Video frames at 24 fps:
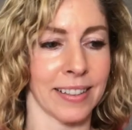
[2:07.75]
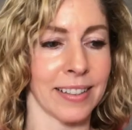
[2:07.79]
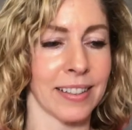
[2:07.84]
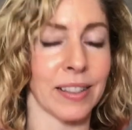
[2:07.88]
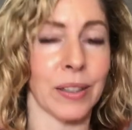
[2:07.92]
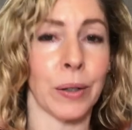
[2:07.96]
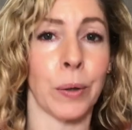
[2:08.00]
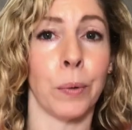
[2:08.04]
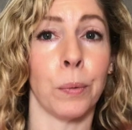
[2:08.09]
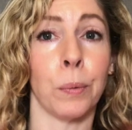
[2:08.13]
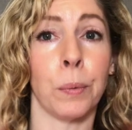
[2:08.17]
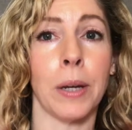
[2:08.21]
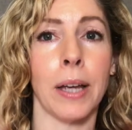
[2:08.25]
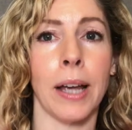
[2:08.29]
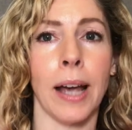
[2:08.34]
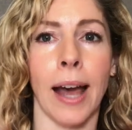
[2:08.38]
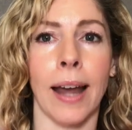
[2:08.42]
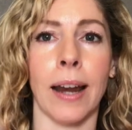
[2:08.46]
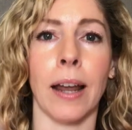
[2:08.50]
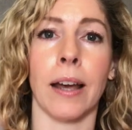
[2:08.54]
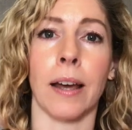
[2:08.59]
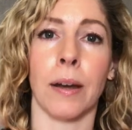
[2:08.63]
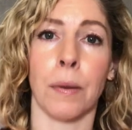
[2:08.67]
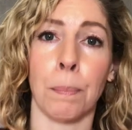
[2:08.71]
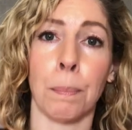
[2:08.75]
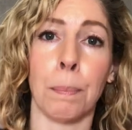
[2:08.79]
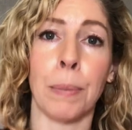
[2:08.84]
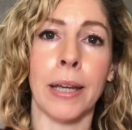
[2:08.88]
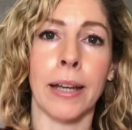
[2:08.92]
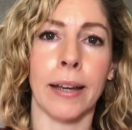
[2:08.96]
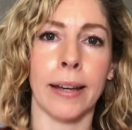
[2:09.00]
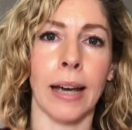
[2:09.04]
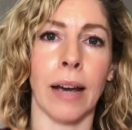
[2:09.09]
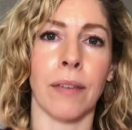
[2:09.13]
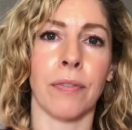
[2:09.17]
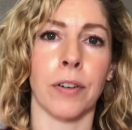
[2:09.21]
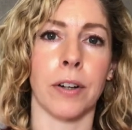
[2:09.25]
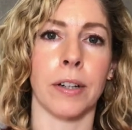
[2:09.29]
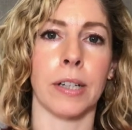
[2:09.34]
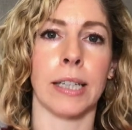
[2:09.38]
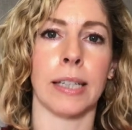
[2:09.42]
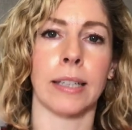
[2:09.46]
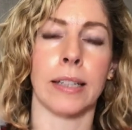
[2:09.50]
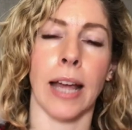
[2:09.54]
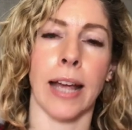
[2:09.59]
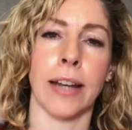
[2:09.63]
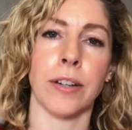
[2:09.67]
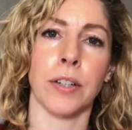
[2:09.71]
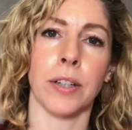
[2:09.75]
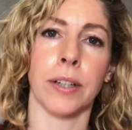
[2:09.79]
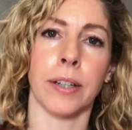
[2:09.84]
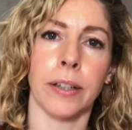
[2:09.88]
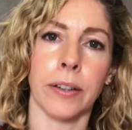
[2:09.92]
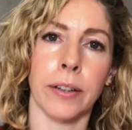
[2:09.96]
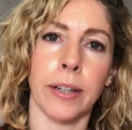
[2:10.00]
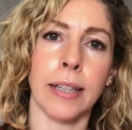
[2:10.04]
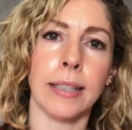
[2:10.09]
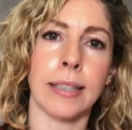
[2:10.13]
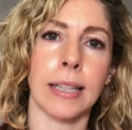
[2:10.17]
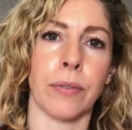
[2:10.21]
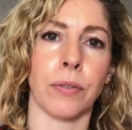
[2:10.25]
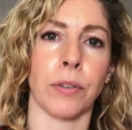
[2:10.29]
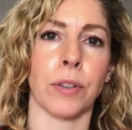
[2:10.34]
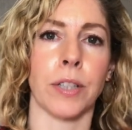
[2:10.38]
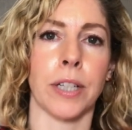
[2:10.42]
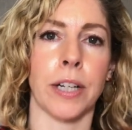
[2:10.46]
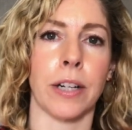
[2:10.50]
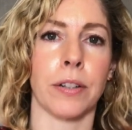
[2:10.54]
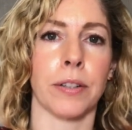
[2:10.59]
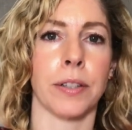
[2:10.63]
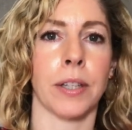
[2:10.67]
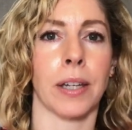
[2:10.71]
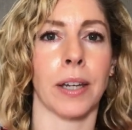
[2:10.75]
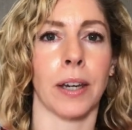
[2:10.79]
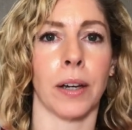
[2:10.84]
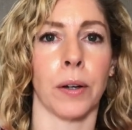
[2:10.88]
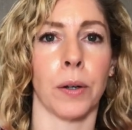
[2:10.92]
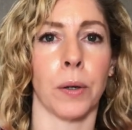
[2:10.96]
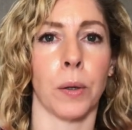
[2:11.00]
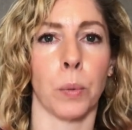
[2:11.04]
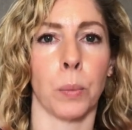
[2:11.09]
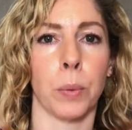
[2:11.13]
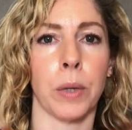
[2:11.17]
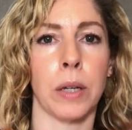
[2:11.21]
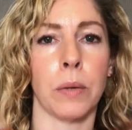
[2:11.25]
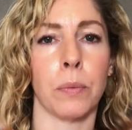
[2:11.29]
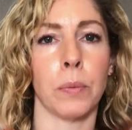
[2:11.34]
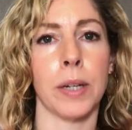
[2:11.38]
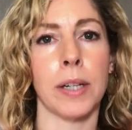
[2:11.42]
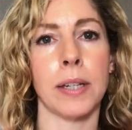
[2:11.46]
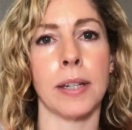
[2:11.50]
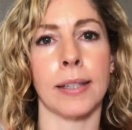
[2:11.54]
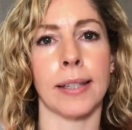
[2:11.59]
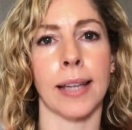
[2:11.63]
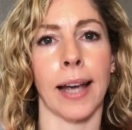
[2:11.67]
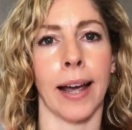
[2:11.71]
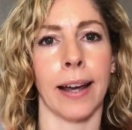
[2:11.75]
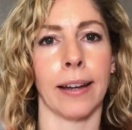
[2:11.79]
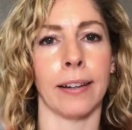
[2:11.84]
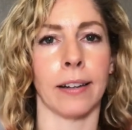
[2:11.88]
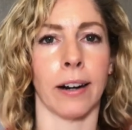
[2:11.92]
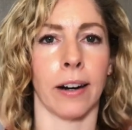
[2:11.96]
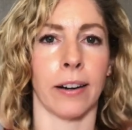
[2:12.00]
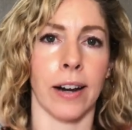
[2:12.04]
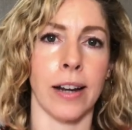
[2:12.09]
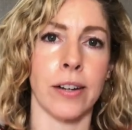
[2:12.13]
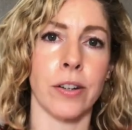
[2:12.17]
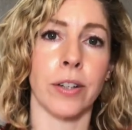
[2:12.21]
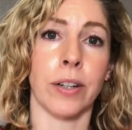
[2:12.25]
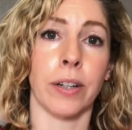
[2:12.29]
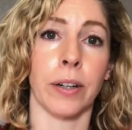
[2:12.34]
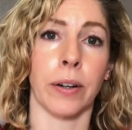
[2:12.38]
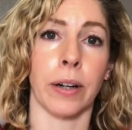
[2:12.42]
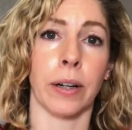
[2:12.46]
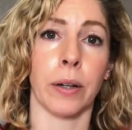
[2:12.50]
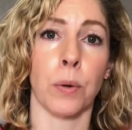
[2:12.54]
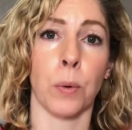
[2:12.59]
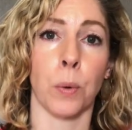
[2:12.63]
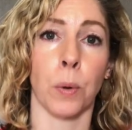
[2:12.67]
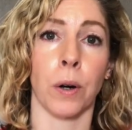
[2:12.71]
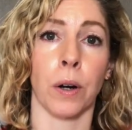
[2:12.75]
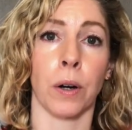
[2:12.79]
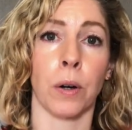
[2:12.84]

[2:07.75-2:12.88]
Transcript: So we had a big effort in engineering several years ago. We redesigned our engineering core